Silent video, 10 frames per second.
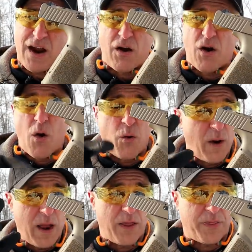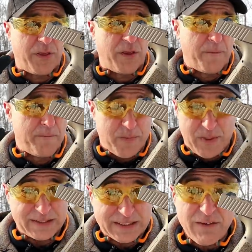there with
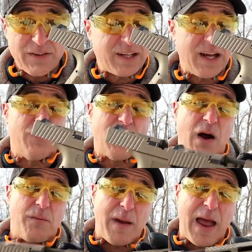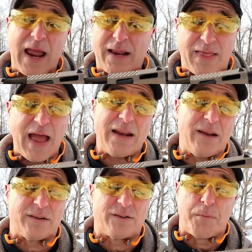the seventeen round mag. That
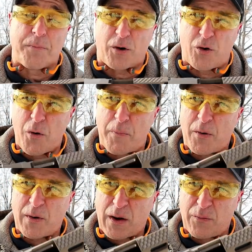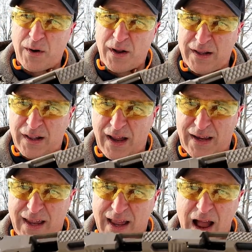is super cool, but what I really
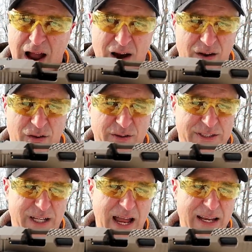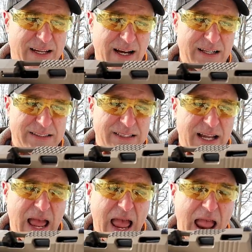like are those slide cuts
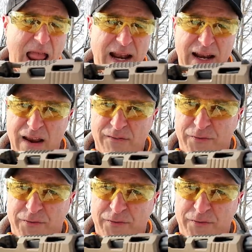and a